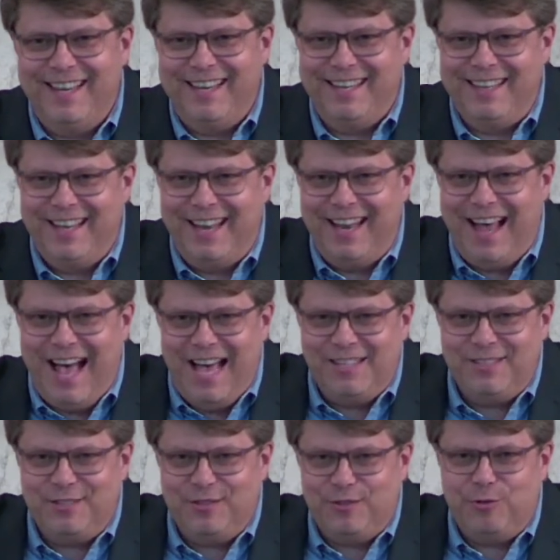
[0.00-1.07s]
and the
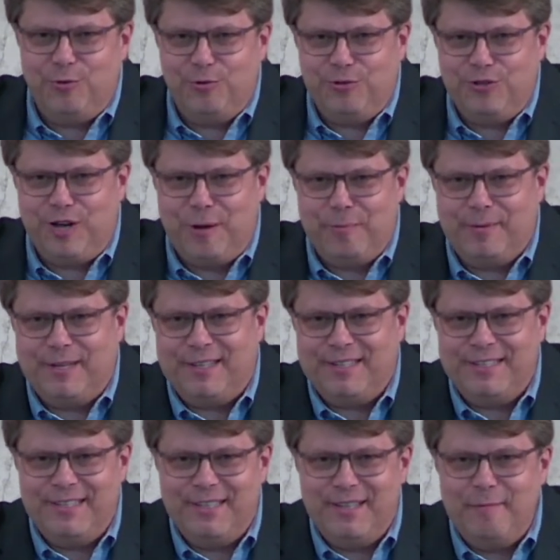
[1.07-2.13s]
last two
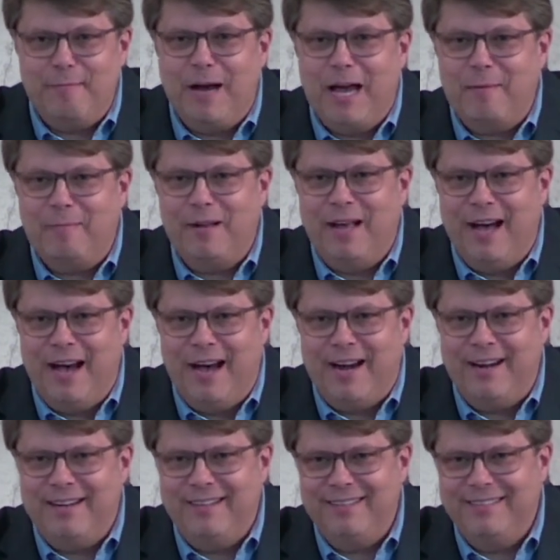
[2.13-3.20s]
chapters in the Bible
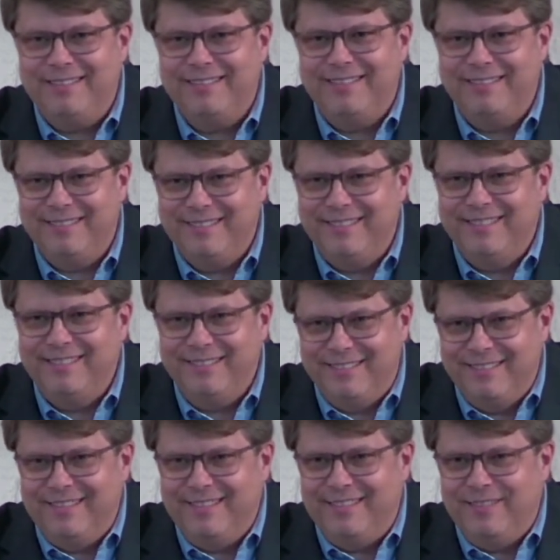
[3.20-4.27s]
are
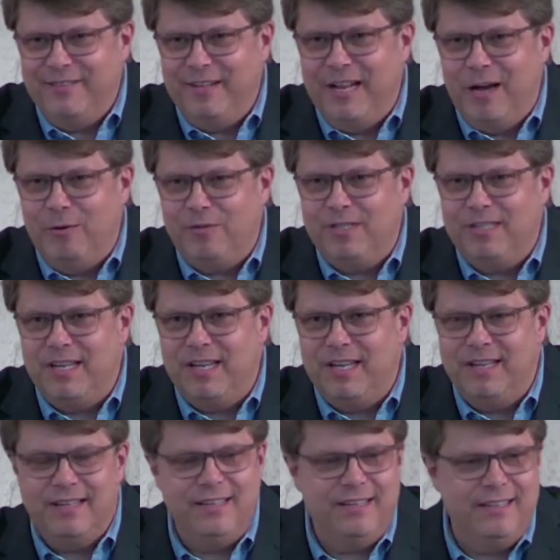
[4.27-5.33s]
without
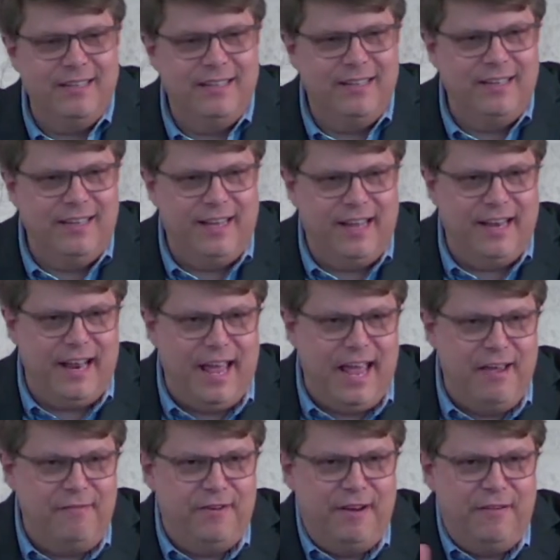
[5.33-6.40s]
sin. And
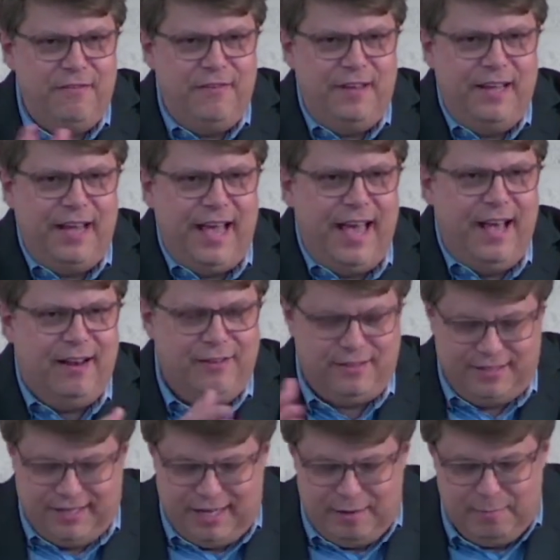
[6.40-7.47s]
everything
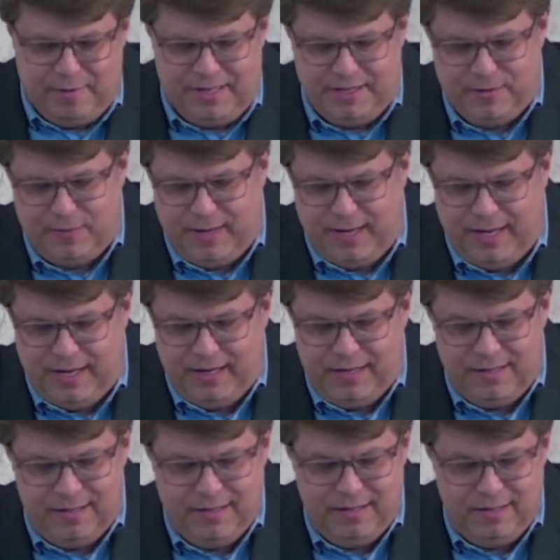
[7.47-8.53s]
else in
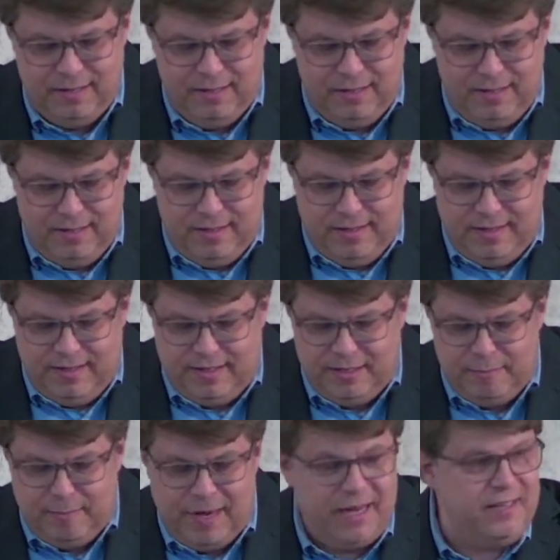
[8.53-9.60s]
between
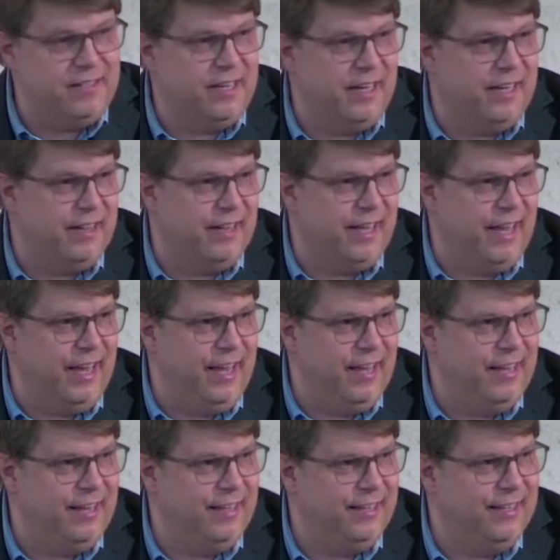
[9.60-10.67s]
is
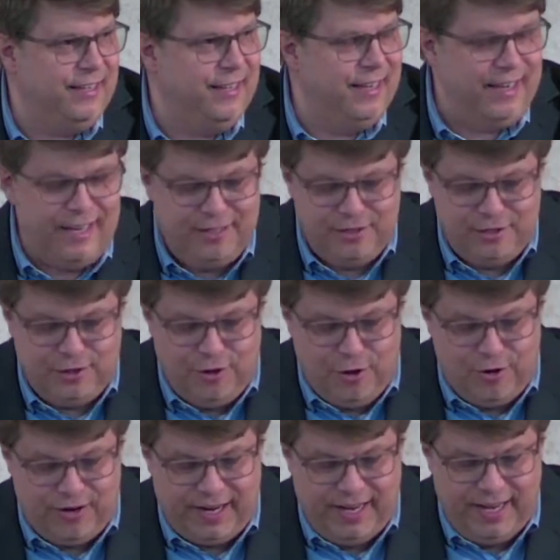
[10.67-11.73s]
basically a
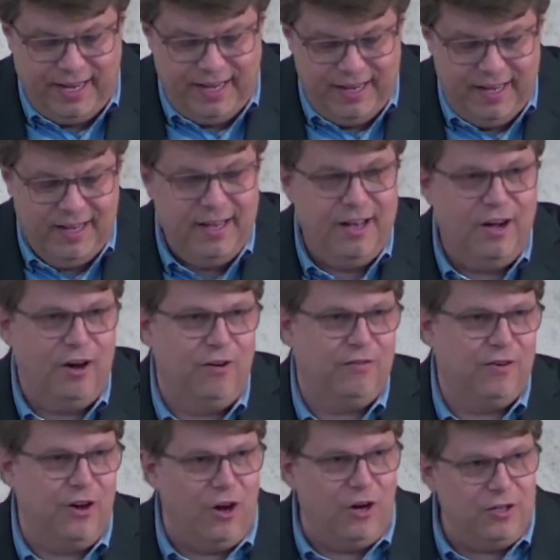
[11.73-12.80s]
story
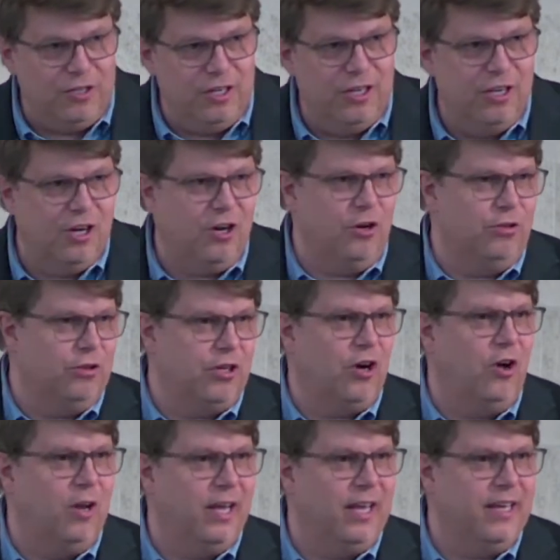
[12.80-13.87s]
of God
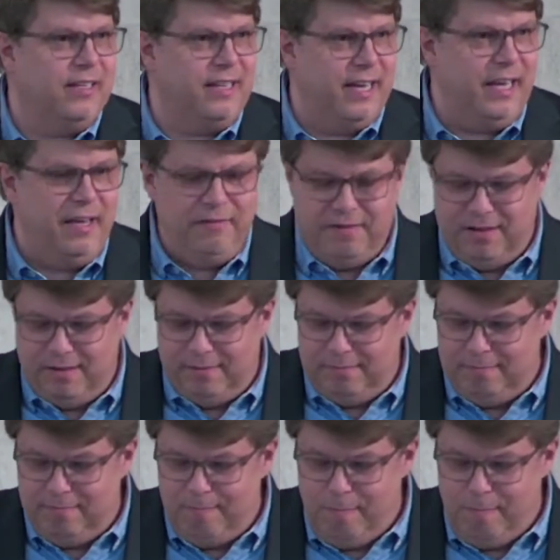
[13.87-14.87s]
controlling the evil.